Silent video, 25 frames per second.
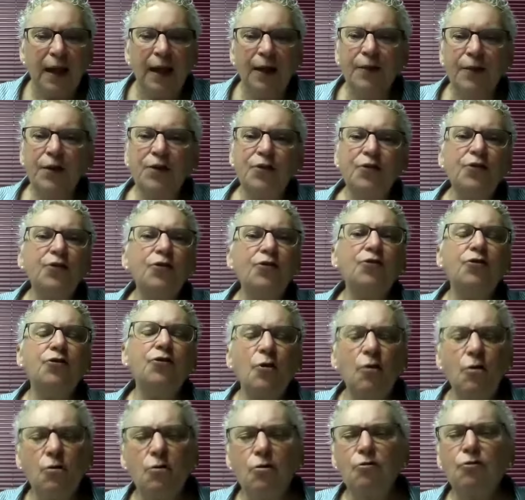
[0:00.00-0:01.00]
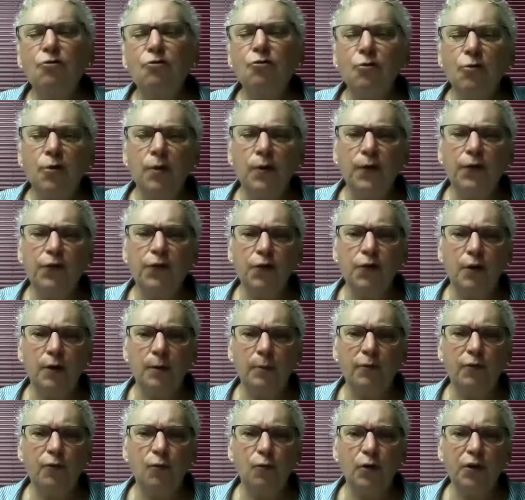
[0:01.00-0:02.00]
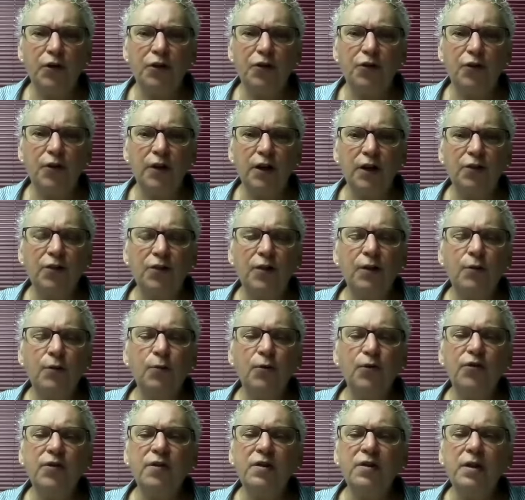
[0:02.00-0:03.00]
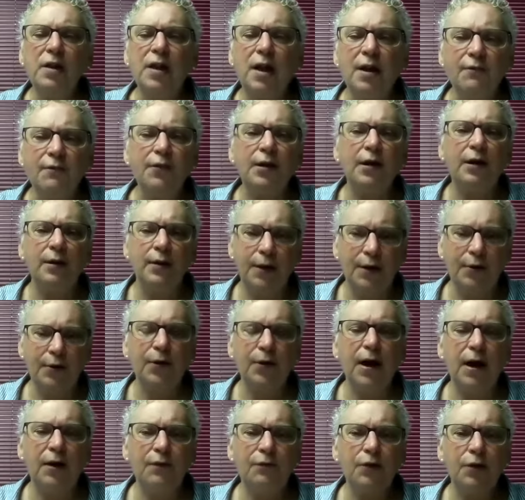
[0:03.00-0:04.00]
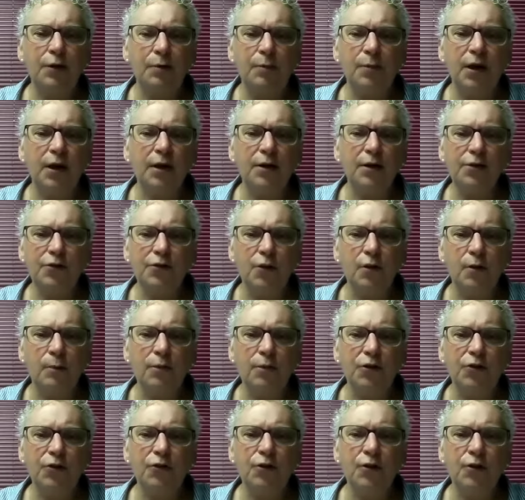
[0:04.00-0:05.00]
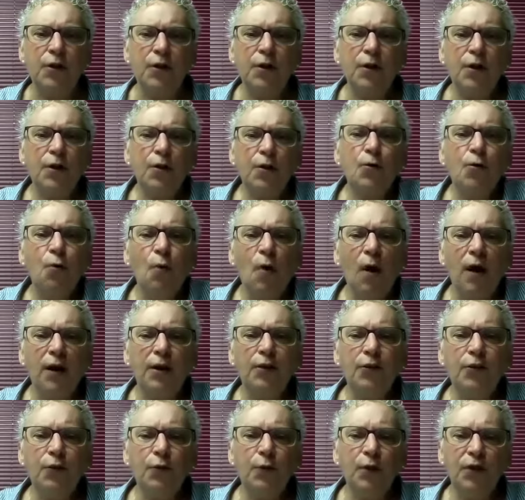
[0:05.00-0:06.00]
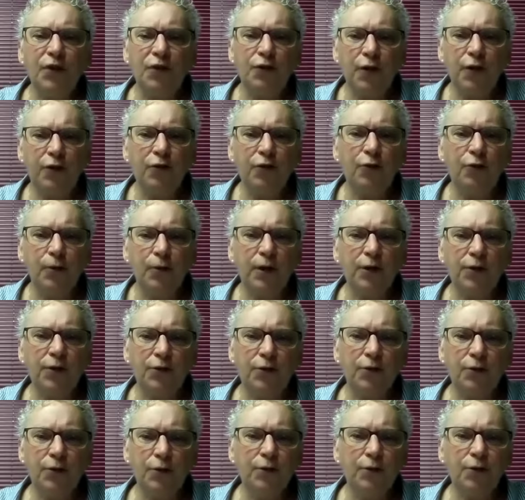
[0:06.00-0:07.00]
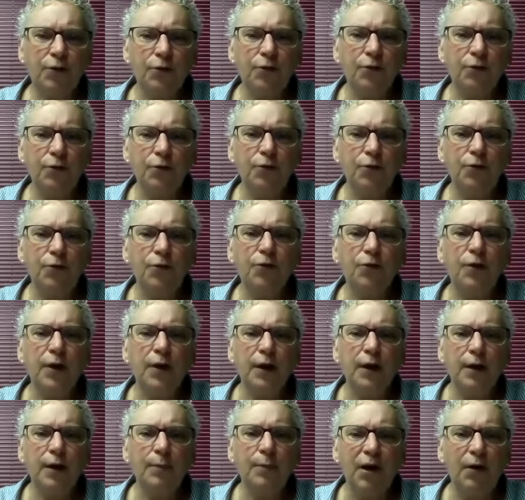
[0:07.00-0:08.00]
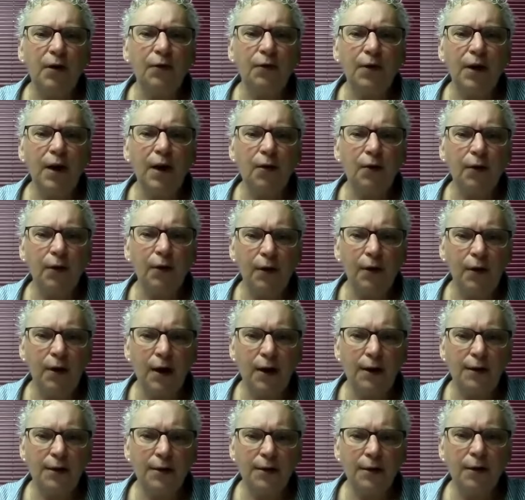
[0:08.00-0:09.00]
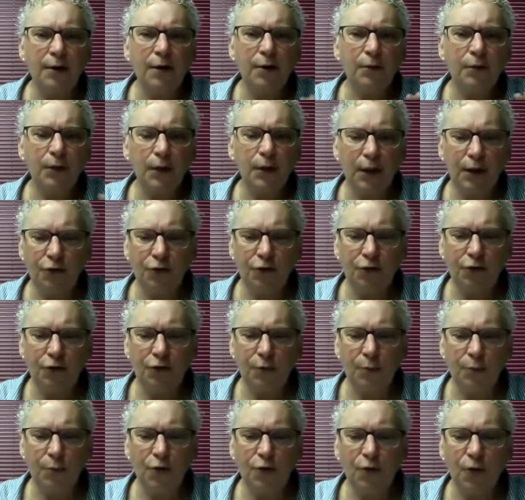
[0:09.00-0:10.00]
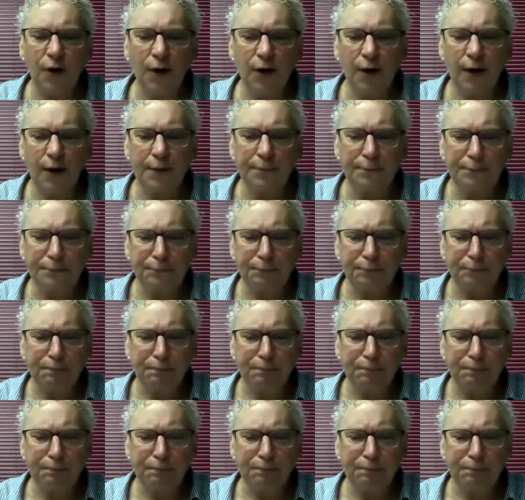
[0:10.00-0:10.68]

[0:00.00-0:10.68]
And this is so true of Psalm 46. It was lovingly crafted by a psalmist who wanted to accentuate certain truths about our God and our relationship to our God.